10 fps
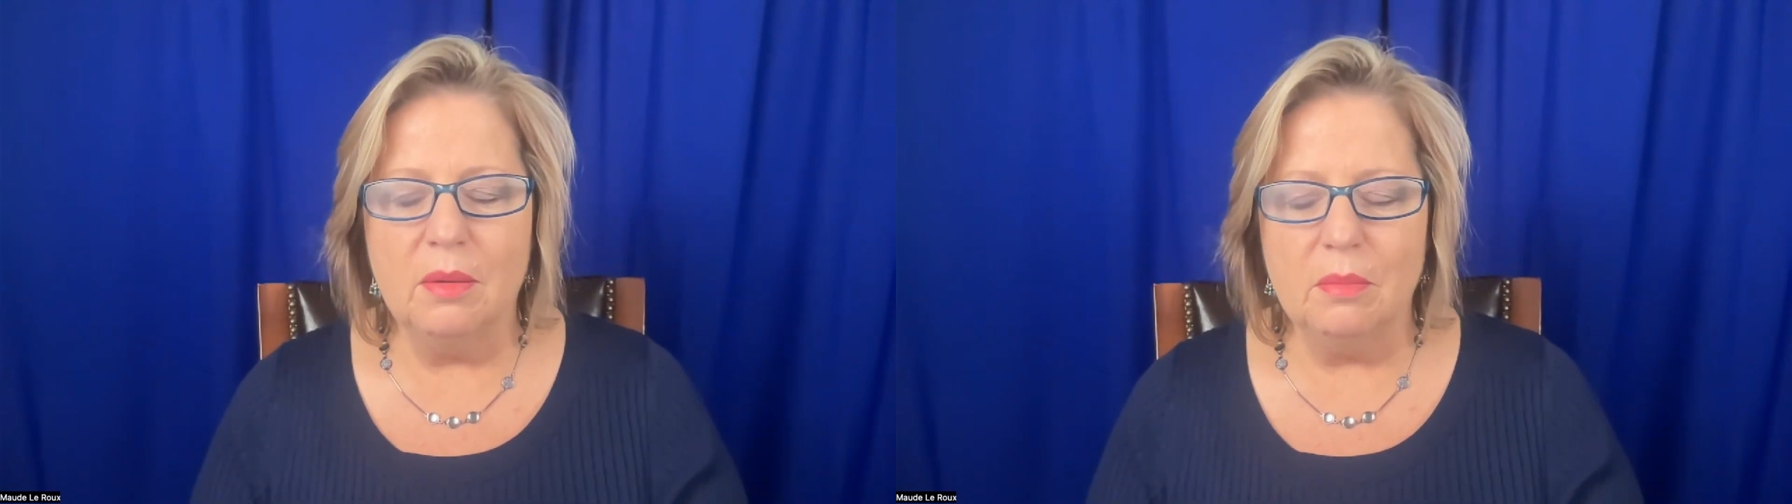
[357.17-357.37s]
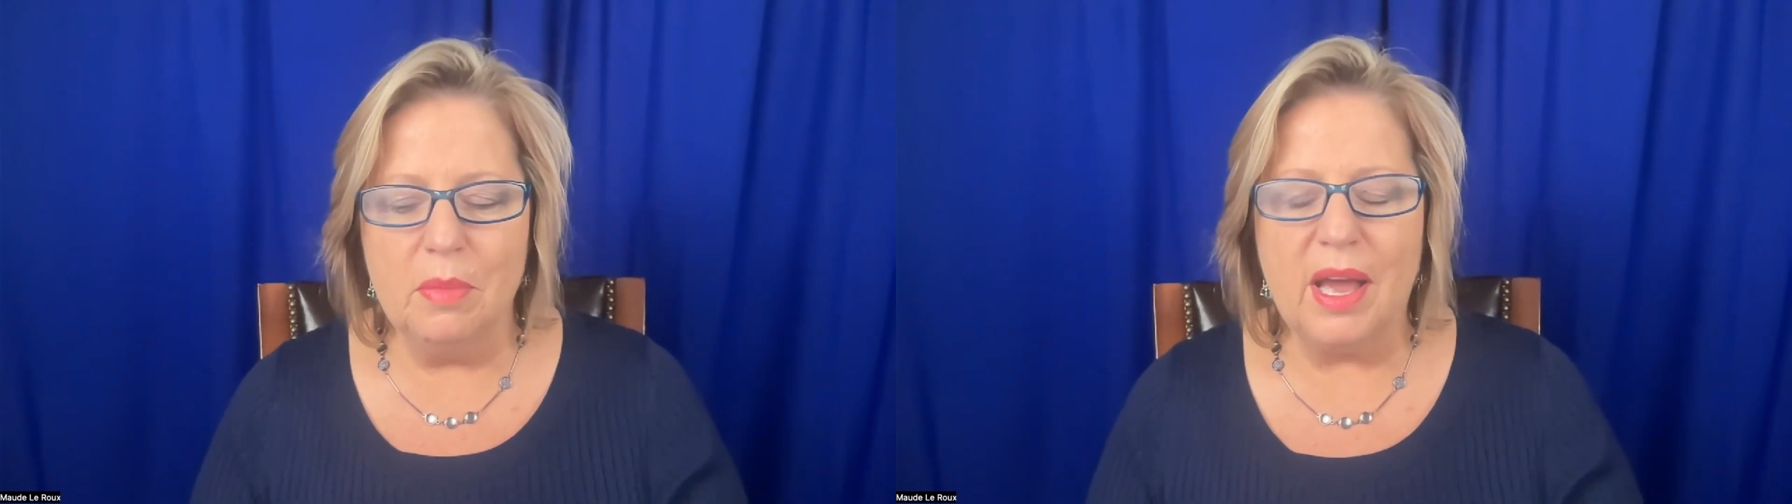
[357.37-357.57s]

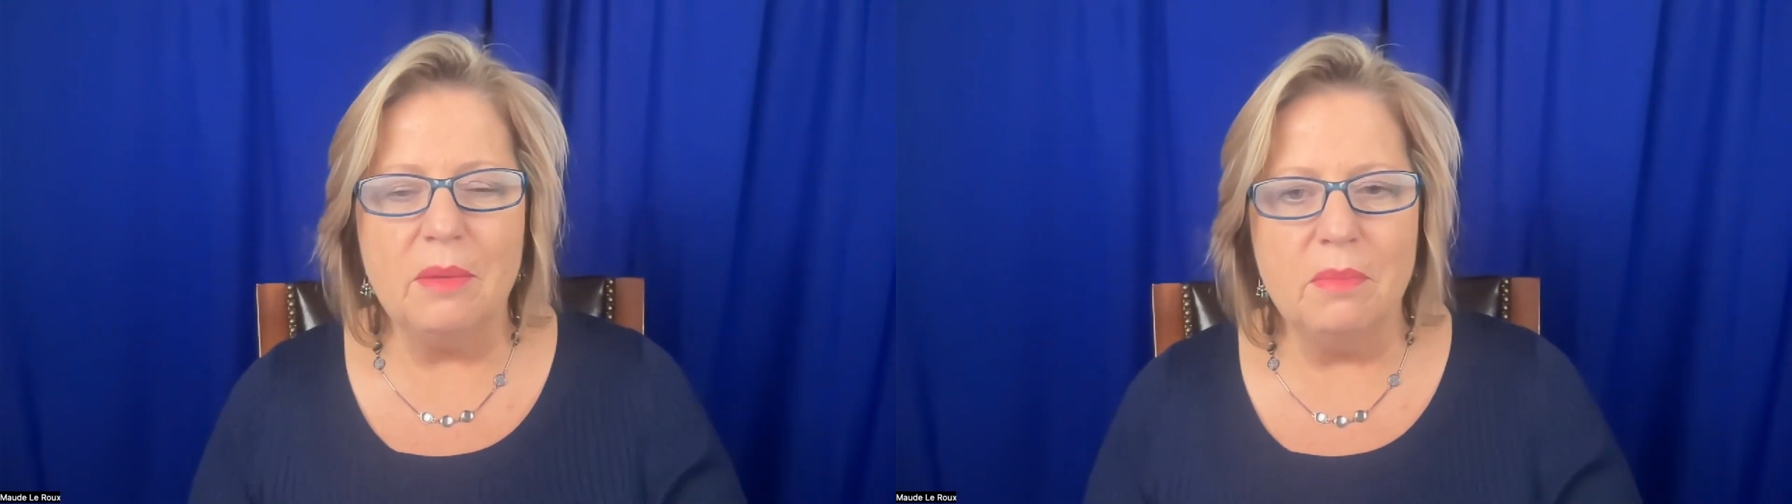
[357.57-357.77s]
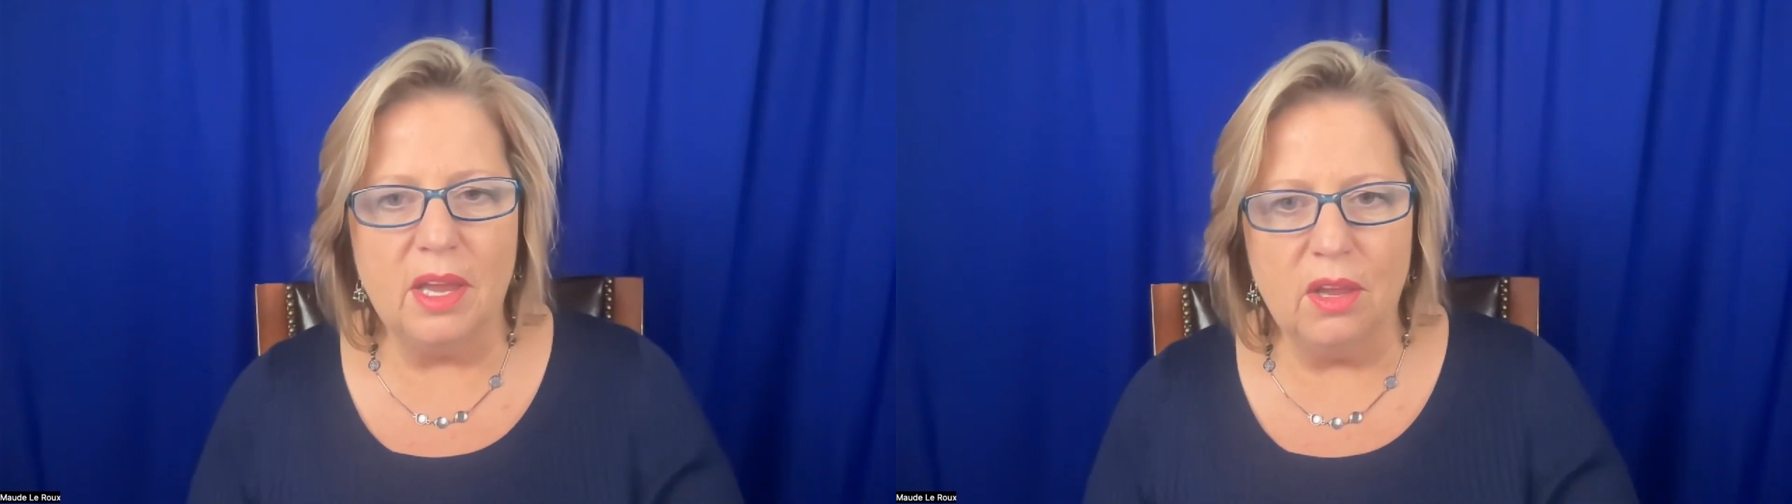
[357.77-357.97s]

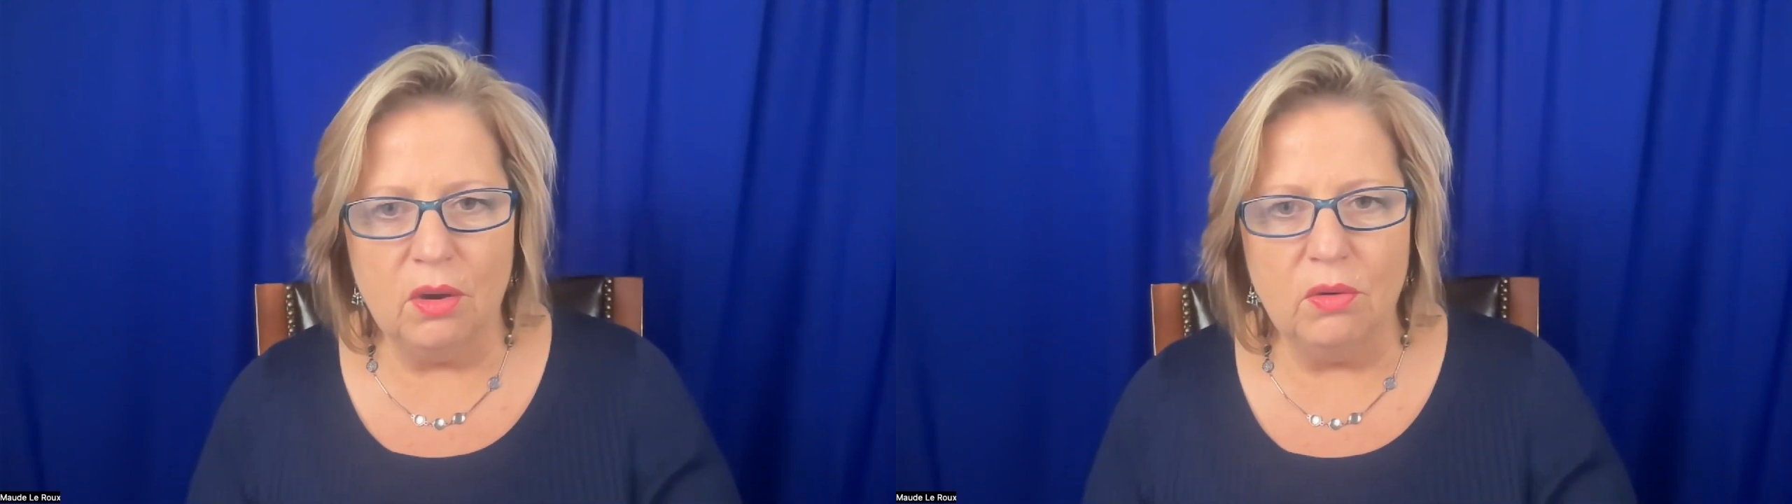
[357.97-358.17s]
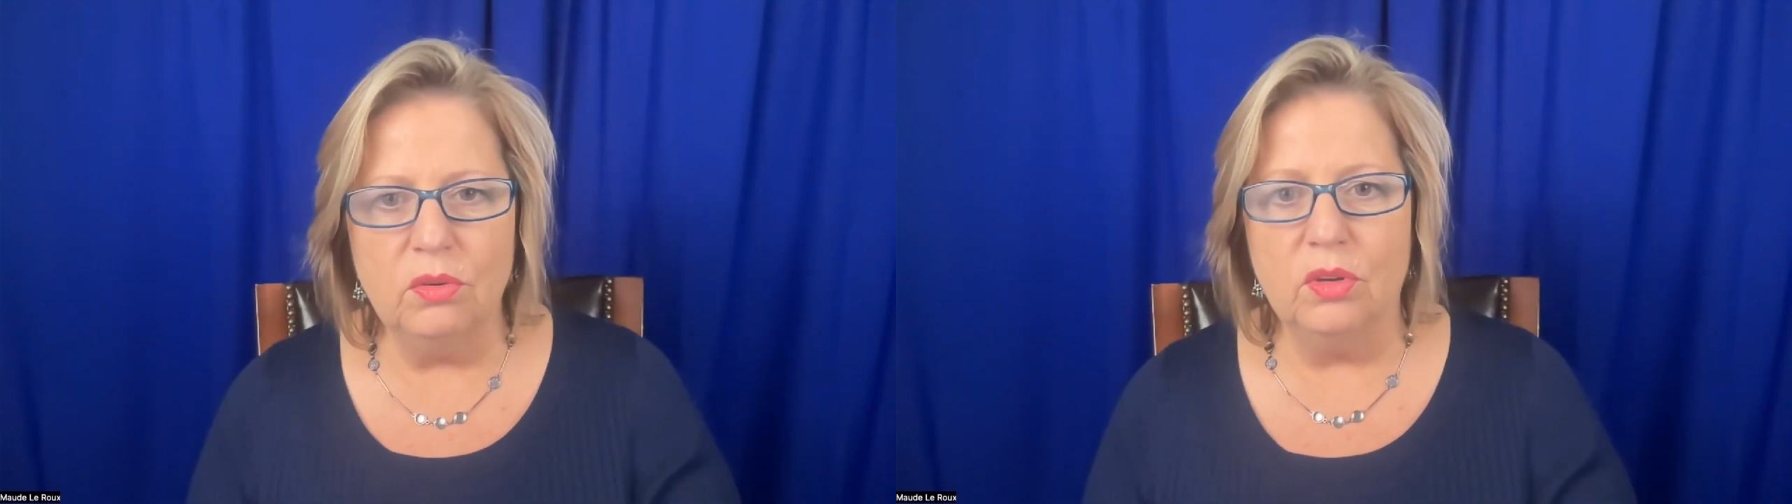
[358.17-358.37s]
by my
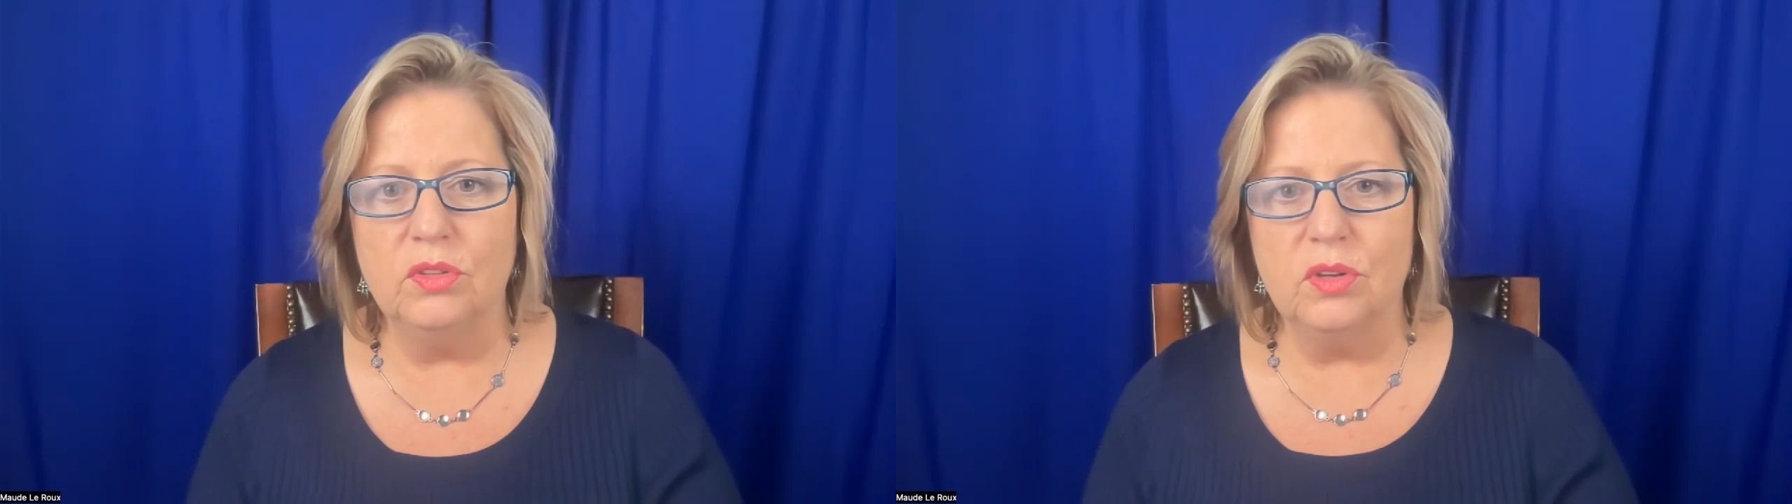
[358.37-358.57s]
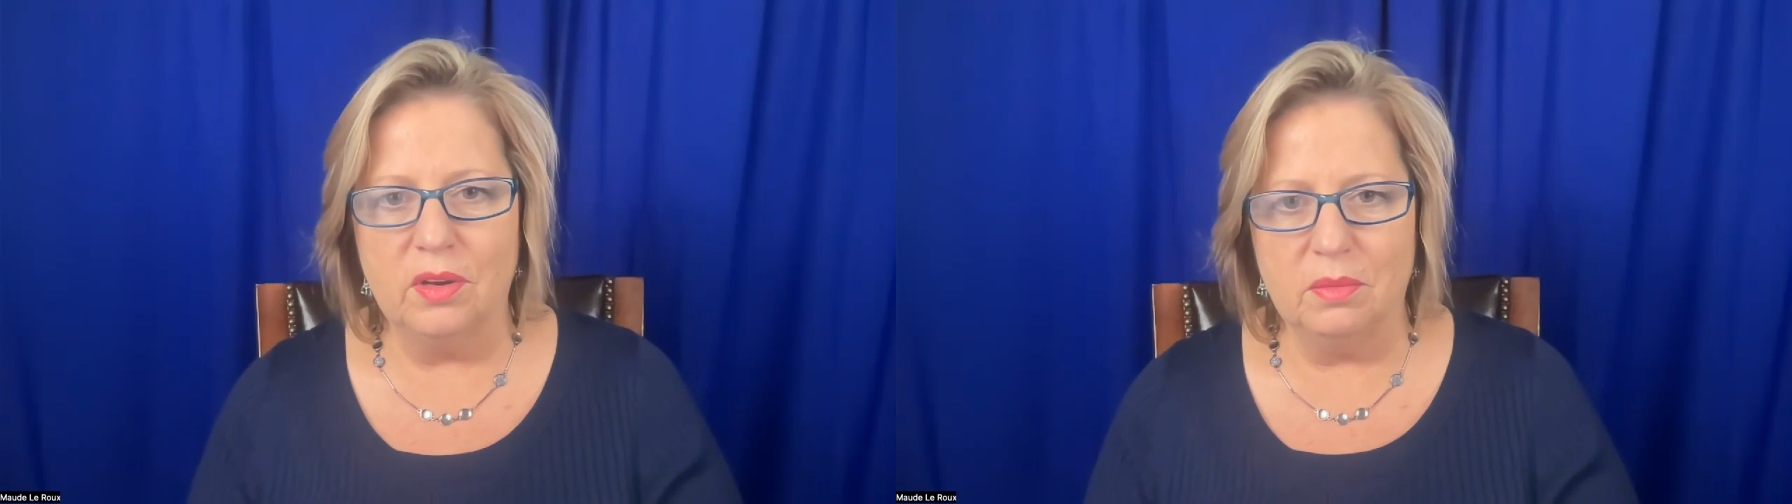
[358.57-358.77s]
own
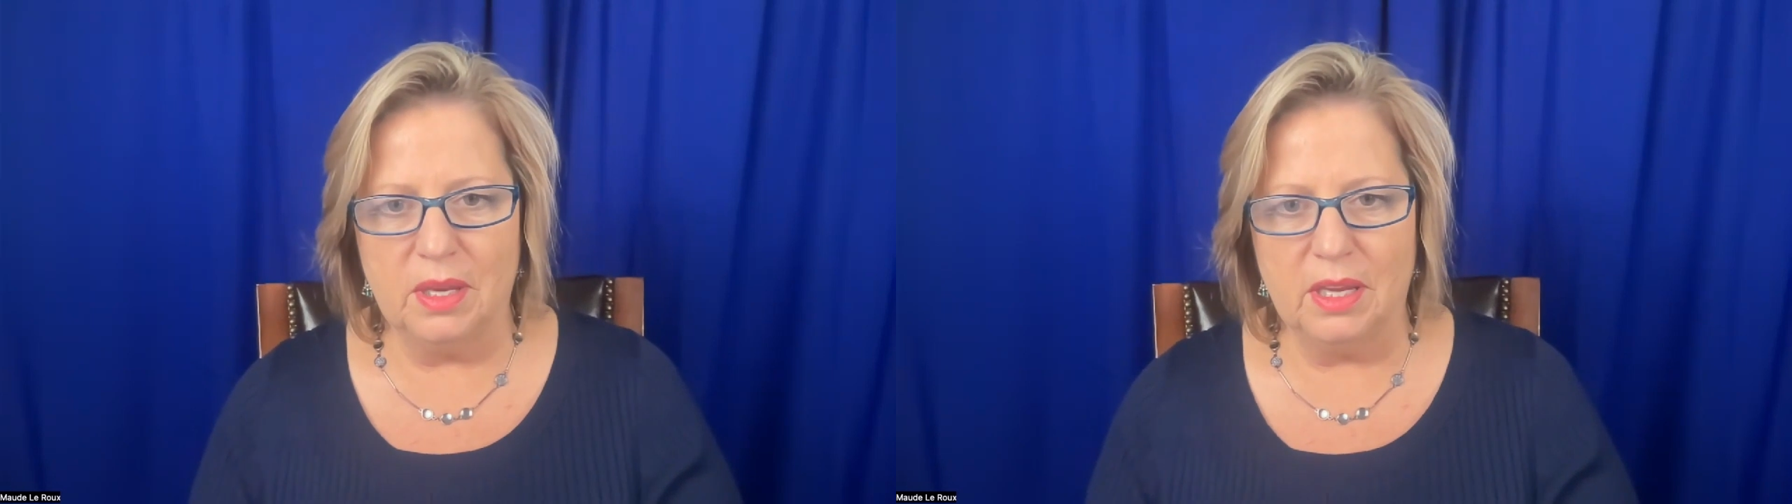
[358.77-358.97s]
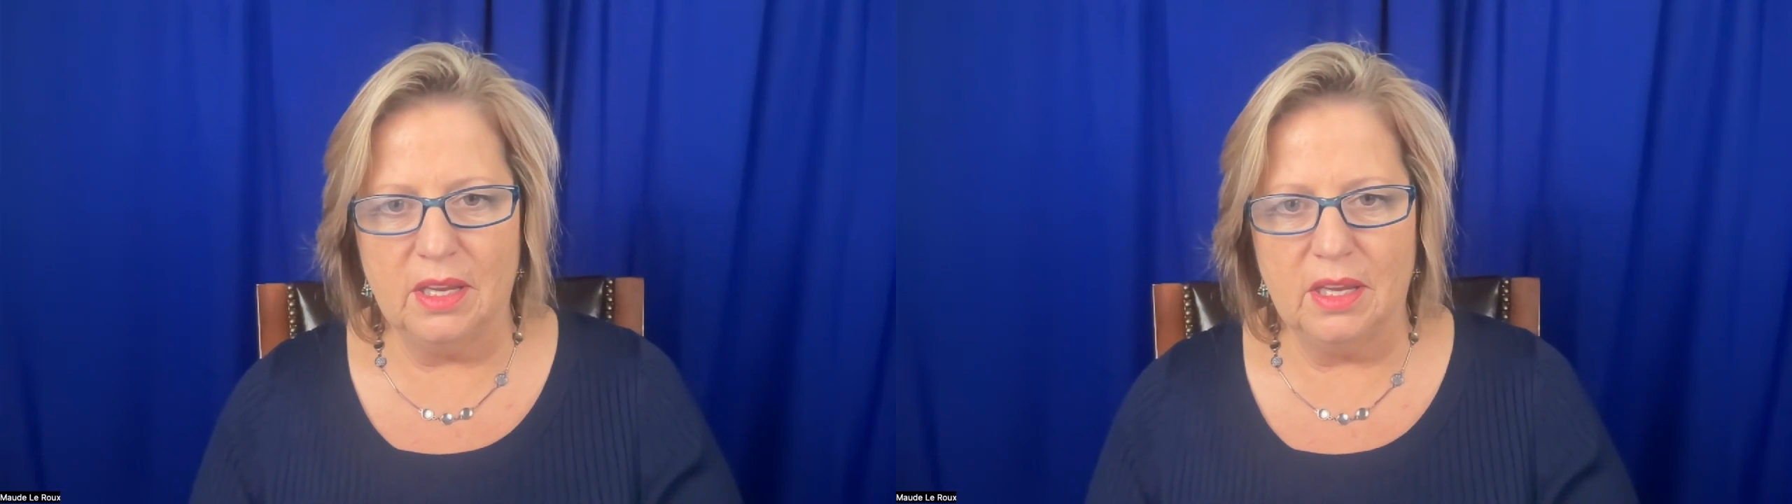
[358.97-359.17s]

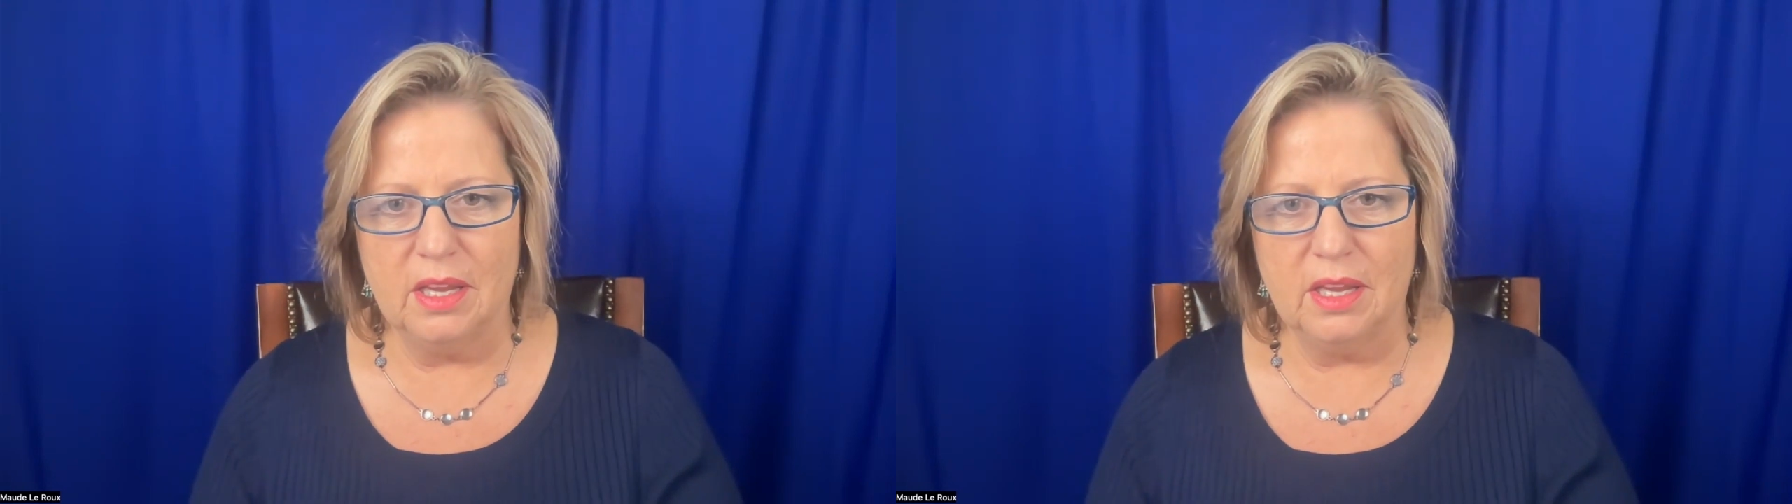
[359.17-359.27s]
autonomy.